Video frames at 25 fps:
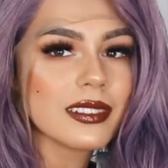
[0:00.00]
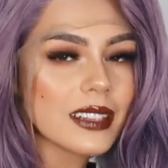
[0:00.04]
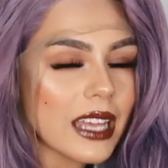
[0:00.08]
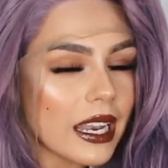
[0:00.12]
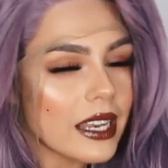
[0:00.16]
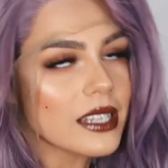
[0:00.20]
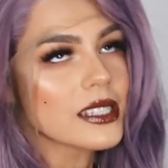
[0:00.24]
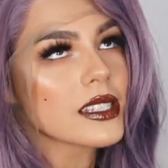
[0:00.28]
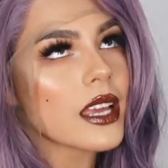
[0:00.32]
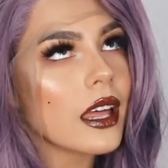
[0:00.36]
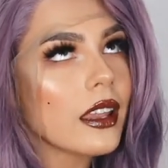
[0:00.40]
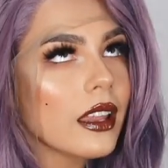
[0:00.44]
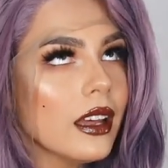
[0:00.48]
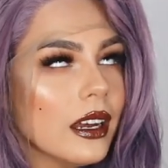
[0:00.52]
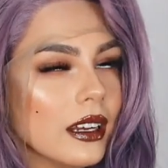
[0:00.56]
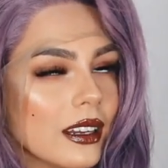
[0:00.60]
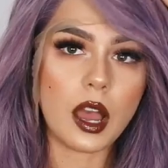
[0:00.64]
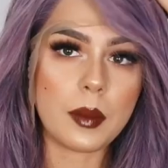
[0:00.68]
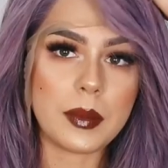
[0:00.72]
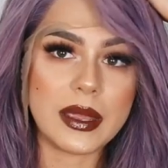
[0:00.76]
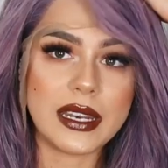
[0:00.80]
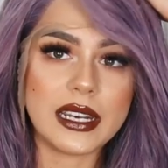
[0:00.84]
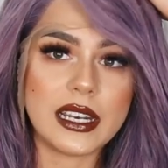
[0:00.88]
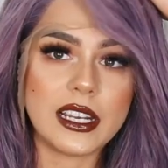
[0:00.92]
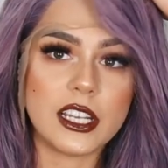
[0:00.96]
Get it together.
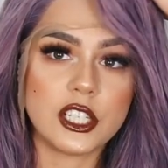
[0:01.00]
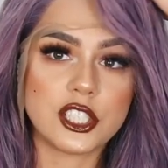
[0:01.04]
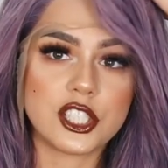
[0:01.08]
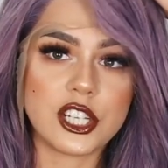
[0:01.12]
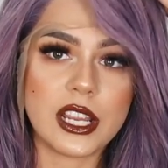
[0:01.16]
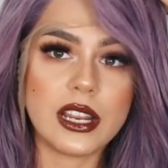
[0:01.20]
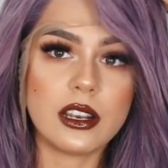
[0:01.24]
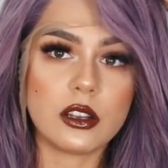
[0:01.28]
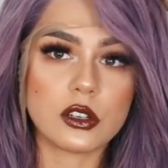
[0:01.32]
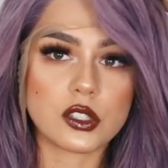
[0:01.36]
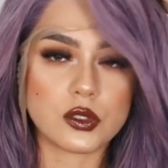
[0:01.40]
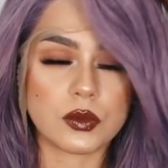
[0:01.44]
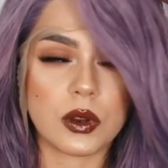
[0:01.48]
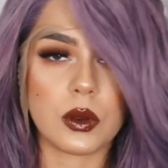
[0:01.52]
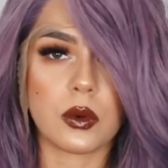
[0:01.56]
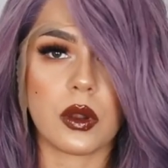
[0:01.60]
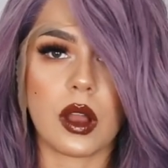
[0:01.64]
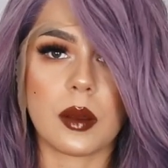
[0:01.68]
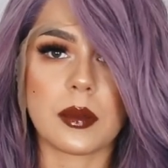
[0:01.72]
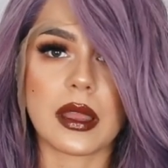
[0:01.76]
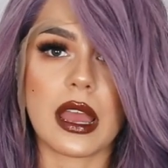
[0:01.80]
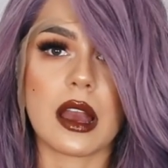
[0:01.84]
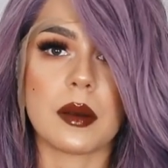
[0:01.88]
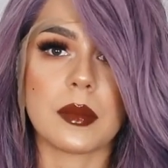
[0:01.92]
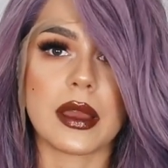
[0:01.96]
I mean, it legit looks real
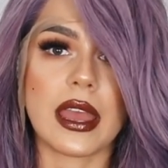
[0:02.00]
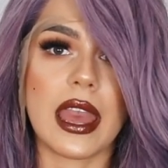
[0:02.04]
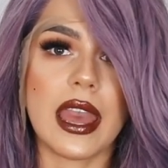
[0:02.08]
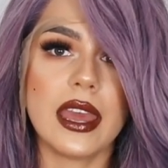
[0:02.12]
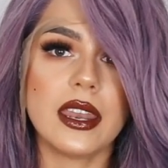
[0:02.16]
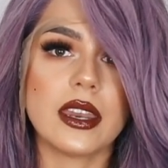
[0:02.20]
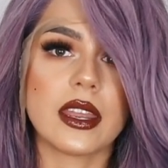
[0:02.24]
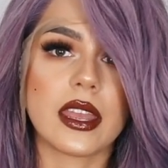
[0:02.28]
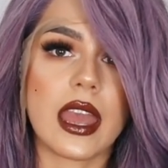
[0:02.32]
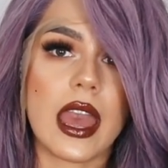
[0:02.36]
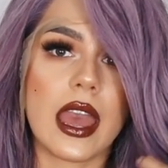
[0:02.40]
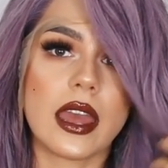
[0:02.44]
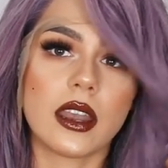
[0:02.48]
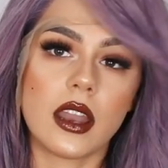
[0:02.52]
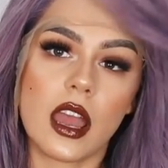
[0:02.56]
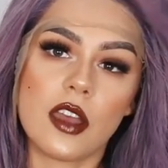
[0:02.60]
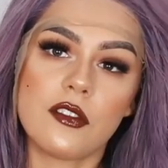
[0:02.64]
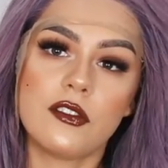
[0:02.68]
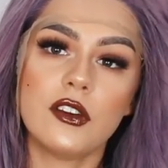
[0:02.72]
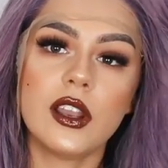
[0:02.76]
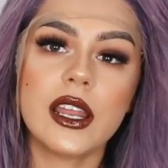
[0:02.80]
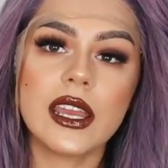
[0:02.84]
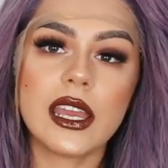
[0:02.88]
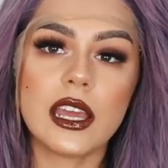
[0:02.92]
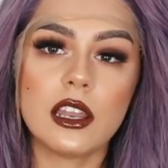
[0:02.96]
coming out of my head again. I
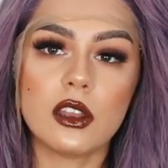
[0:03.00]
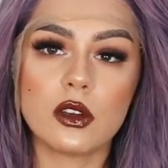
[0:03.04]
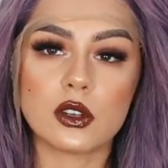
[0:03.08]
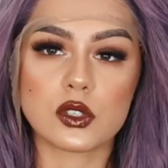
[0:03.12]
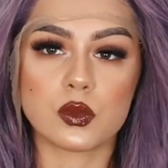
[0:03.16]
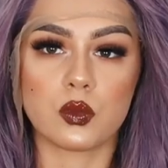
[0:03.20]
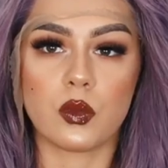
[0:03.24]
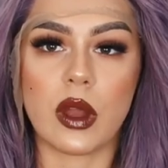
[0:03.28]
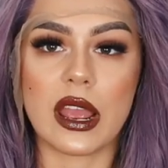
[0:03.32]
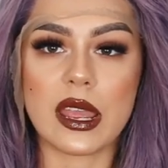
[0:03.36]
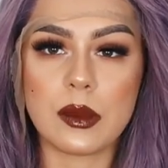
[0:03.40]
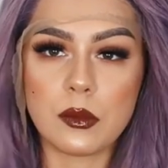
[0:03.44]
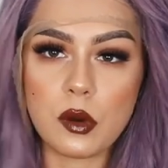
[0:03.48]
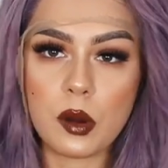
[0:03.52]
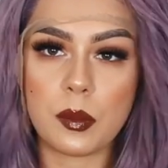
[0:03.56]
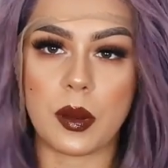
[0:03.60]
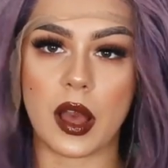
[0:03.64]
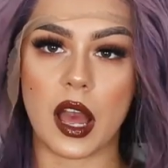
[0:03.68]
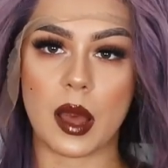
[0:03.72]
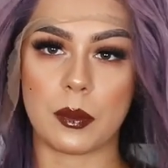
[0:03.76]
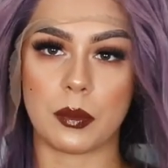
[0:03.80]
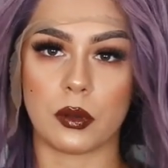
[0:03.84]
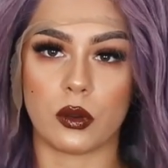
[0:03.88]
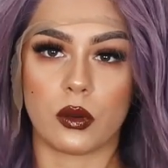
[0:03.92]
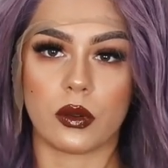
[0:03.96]
feel like it looks way more
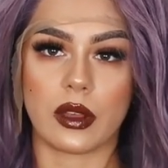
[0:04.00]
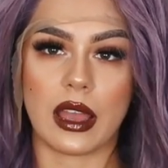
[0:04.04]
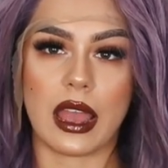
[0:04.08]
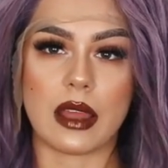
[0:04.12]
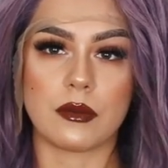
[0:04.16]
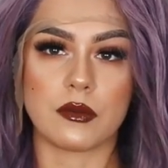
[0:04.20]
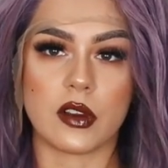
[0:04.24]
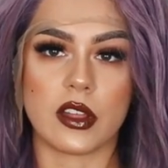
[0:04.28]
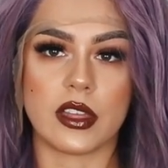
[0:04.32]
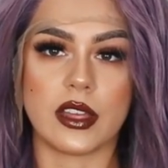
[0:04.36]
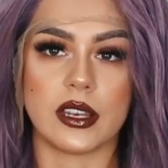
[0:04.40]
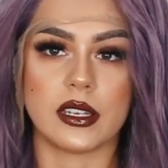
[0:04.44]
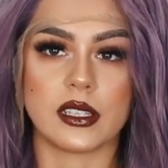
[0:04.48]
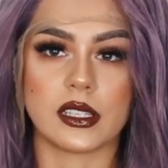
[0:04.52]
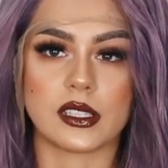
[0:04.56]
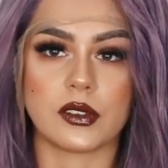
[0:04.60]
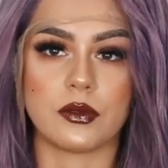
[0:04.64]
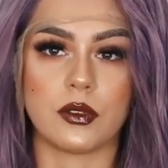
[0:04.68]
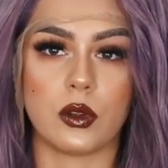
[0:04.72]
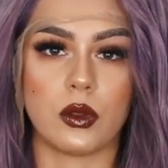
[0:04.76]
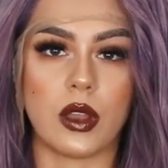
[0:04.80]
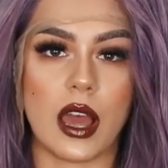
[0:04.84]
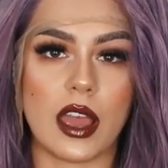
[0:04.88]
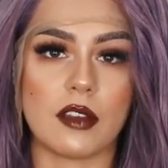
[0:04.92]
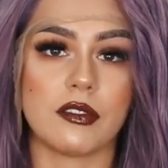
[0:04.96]
purple on camera than it does
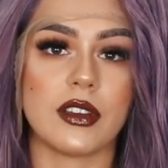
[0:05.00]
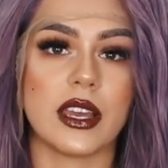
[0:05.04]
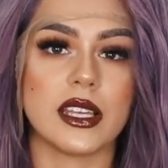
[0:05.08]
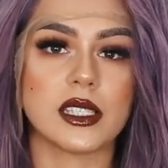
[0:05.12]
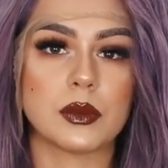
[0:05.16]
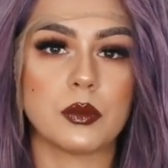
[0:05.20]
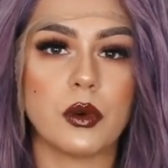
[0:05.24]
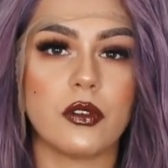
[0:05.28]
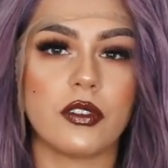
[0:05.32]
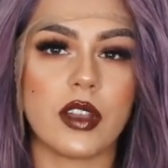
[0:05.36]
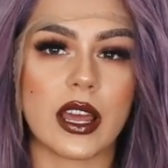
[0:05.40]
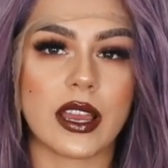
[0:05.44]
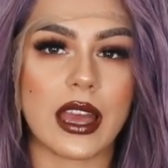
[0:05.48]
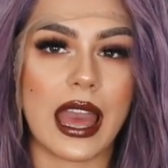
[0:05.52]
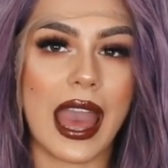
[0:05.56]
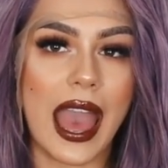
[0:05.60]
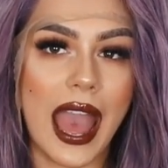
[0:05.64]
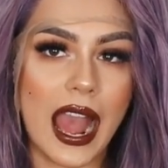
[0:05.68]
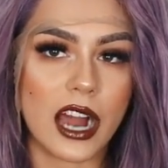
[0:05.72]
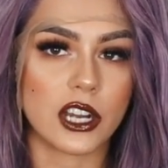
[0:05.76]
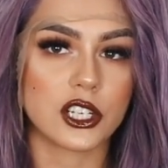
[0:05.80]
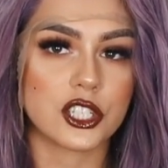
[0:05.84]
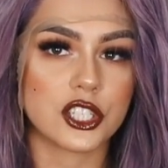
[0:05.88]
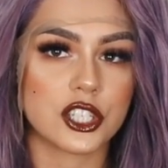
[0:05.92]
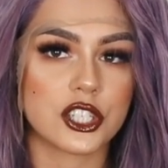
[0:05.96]
in real life. It is more of like an
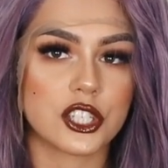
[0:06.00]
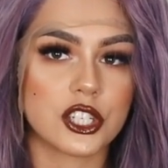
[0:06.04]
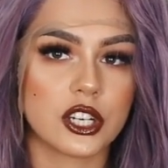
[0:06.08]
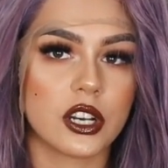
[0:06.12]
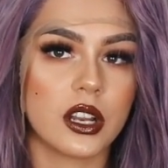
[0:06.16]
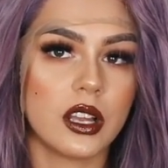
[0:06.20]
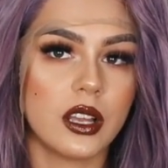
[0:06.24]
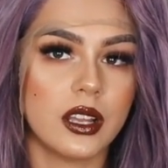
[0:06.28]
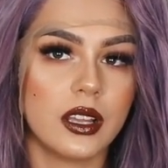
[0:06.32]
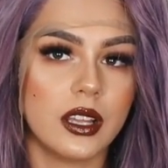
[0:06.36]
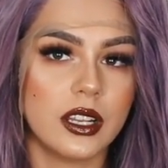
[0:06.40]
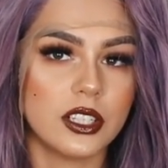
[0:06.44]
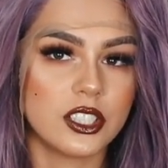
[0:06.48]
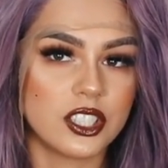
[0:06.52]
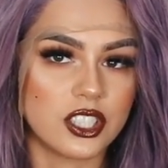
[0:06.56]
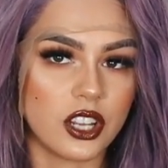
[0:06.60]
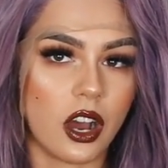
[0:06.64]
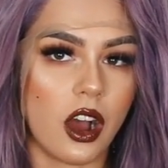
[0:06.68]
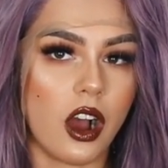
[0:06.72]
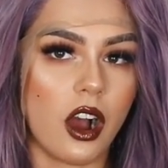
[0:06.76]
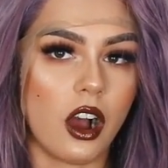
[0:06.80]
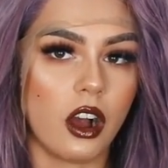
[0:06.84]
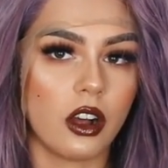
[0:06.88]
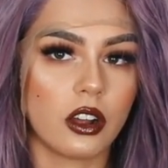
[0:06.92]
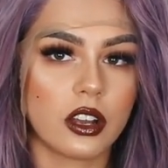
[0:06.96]
ash,
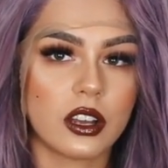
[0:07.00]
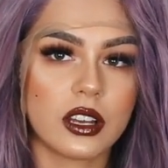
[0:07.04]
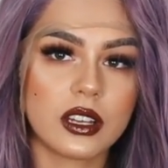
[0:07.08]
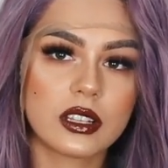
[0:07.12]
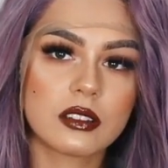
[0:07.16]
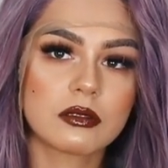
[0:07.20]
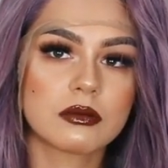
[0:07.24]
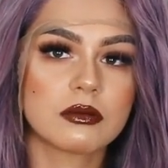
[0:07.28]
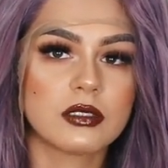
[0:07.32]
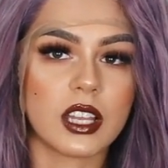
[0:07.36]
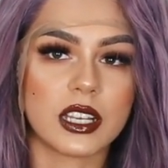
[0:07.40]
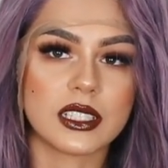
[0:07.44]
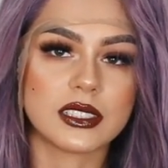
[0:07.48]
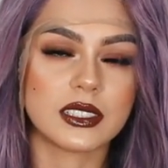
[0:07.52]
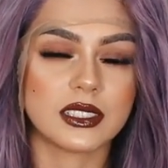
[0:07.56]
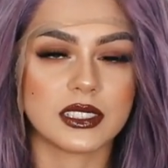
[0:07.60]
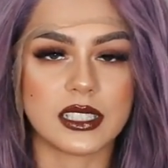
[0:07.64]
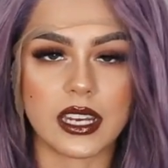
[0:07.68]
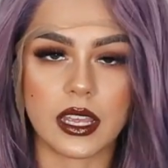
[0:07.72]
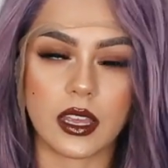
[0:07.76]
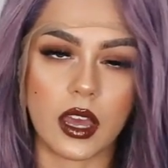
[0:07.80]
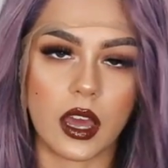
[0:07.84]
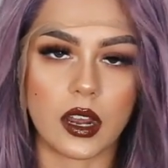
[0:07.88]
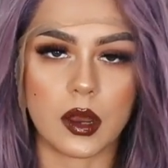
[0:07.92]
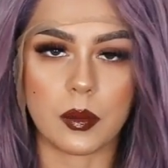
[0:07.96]
dark,
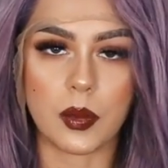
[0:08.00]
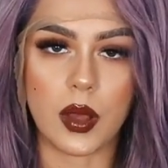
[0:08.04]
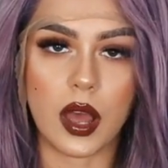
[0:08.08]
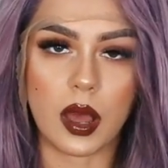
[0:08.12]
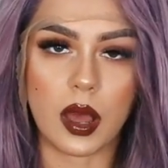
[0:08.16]
dusty kind of